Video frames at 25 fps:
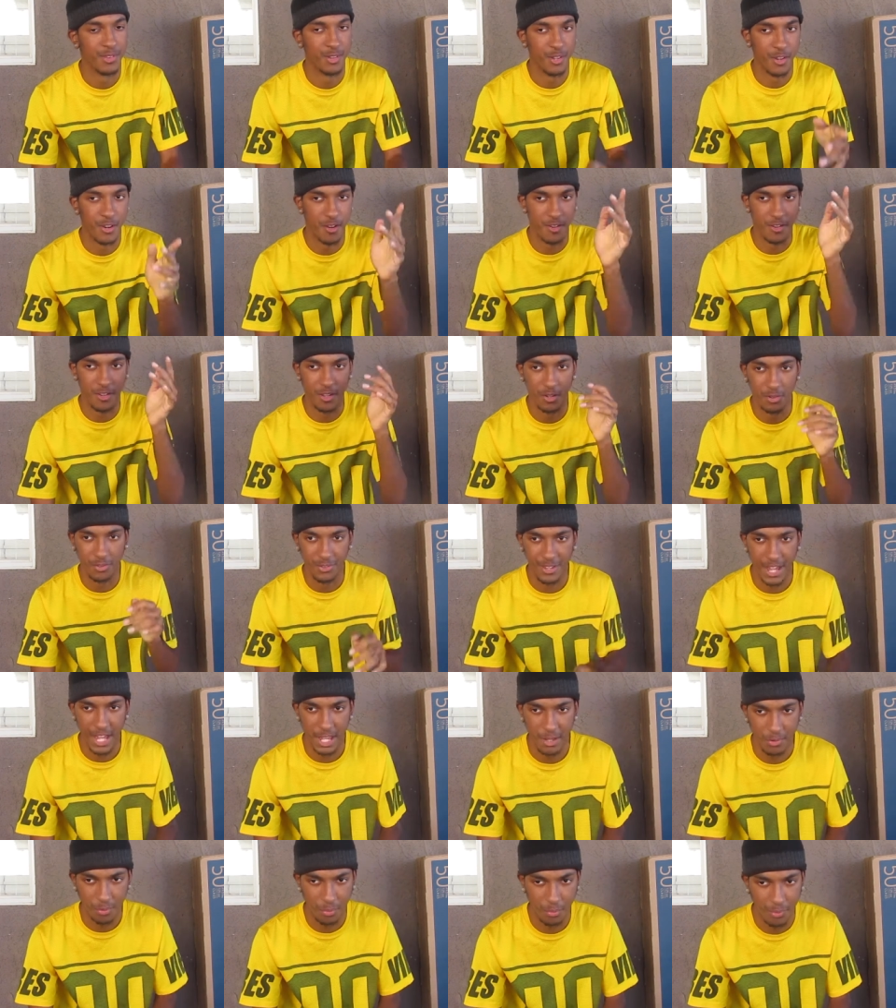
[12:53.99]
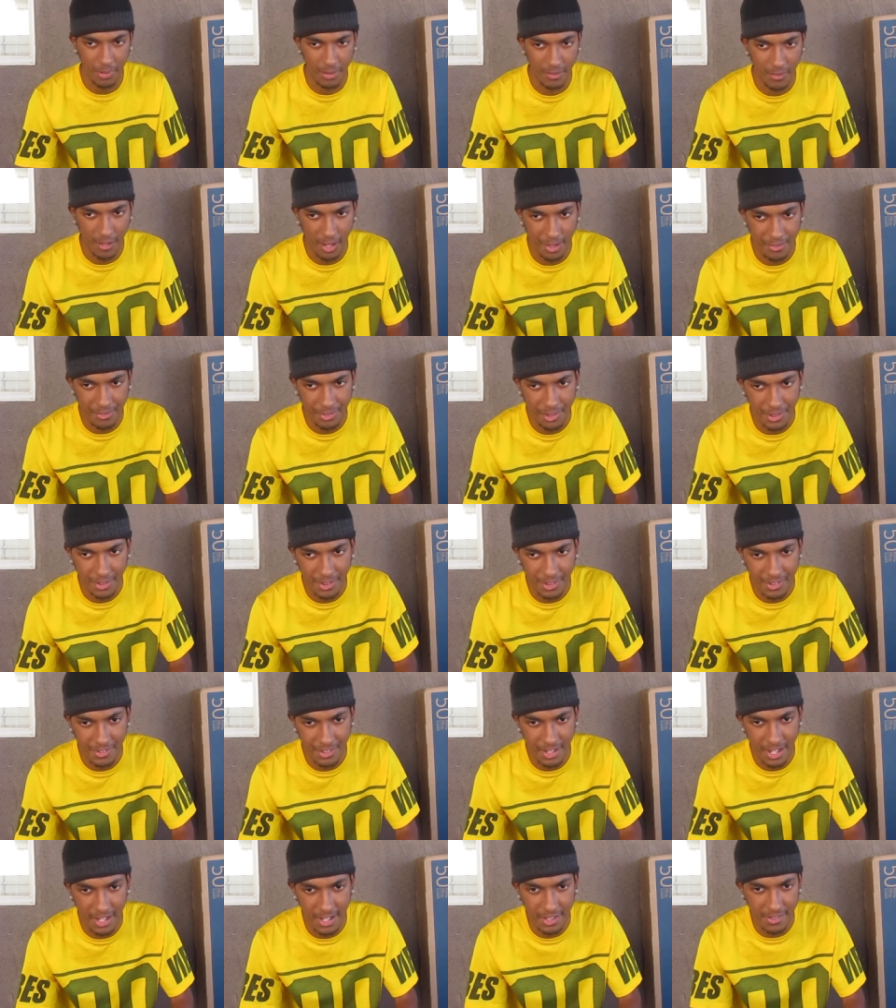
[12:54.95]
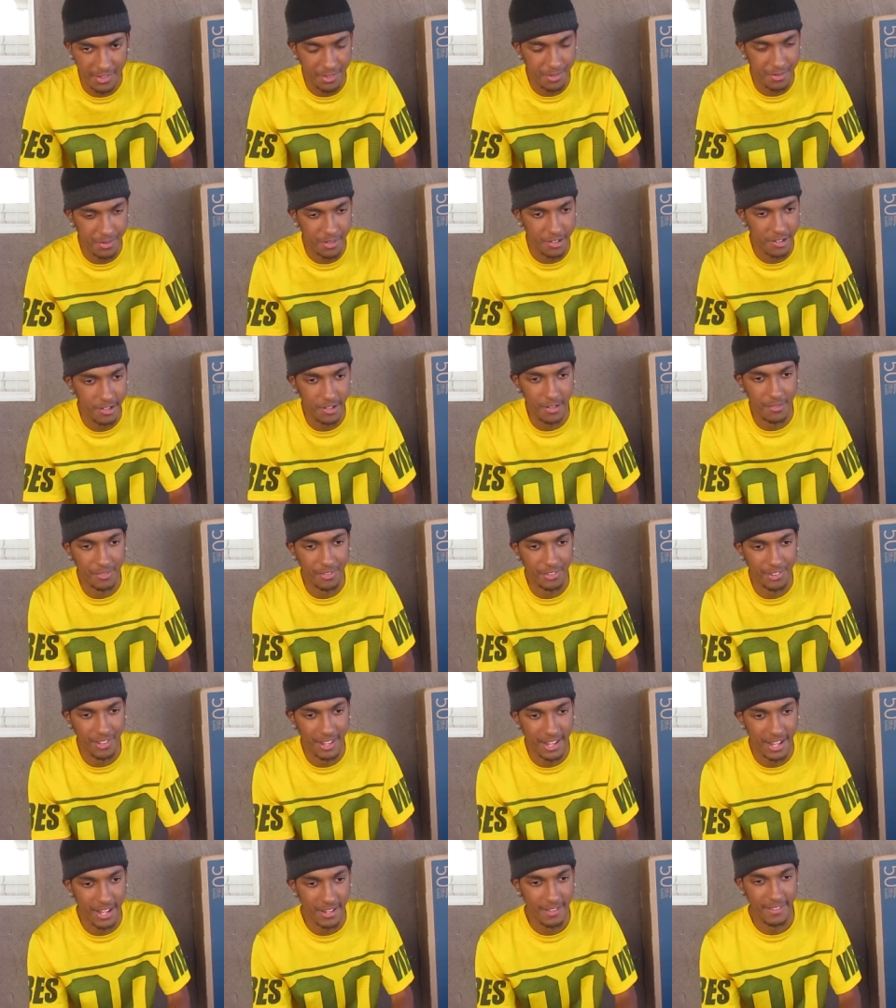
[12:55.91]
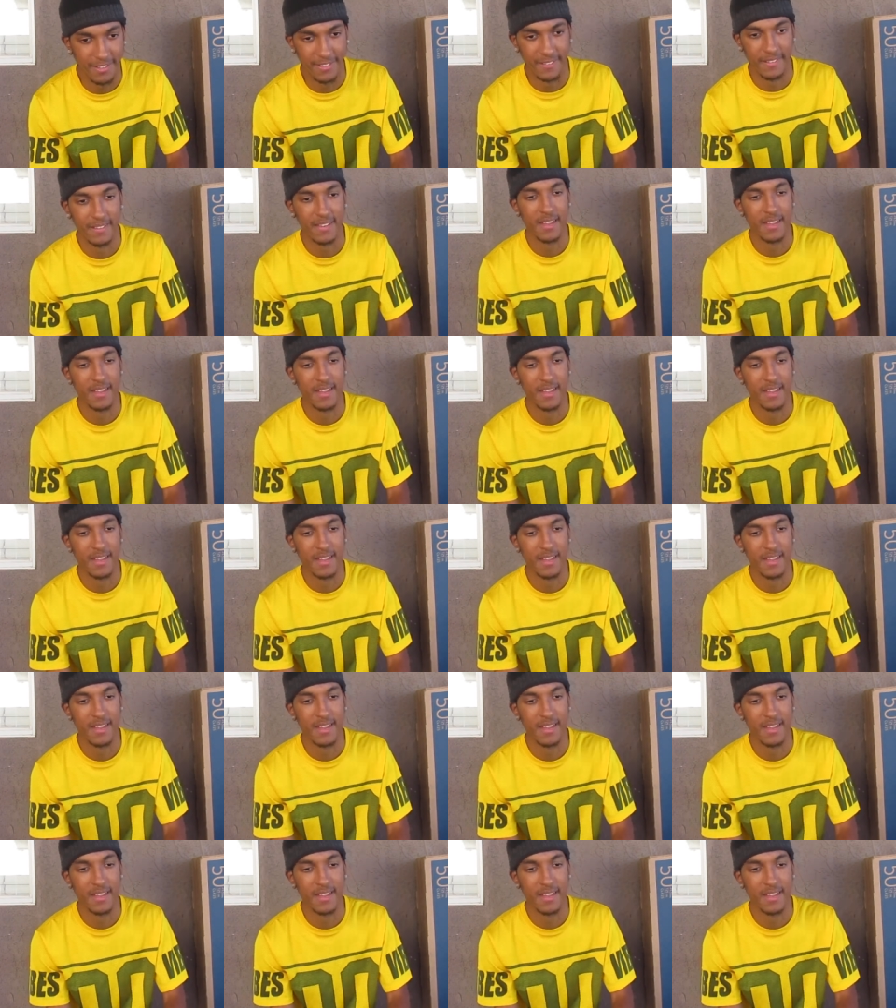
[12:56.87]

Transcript: during those days when we lost to the Giants, you know what I'm saying?